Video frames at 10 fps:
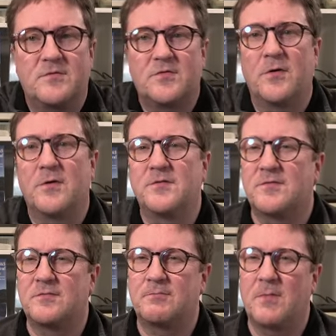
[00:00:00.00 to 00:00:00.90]

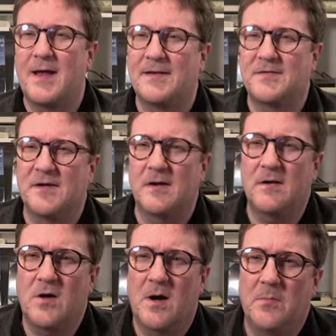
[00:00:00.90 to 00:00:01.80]
turns a
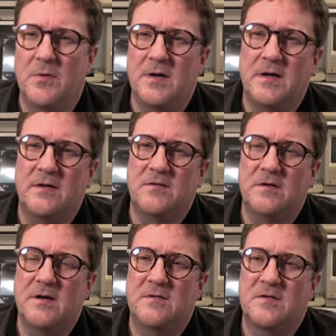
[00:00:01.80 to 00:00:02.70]
single company
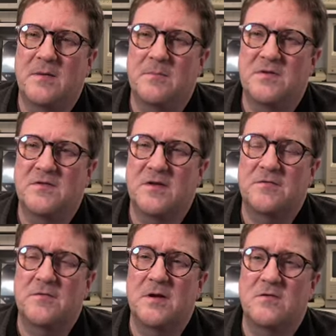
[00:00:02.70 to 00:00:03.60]
inside Business
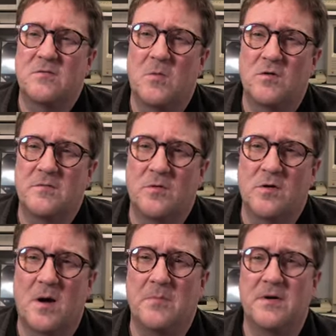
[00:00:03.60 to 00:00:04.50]
Central into multiple
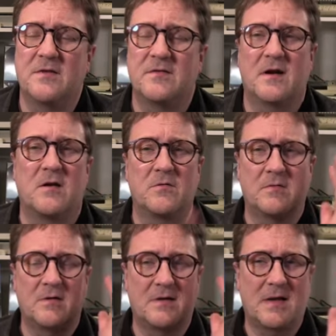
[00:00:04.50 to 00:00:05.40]
companies. And
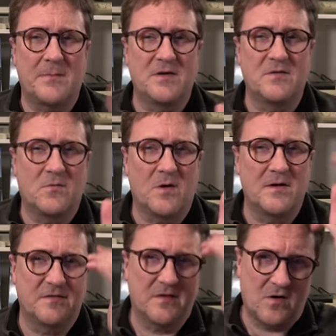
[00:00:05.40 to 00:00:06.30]
now dimension one is the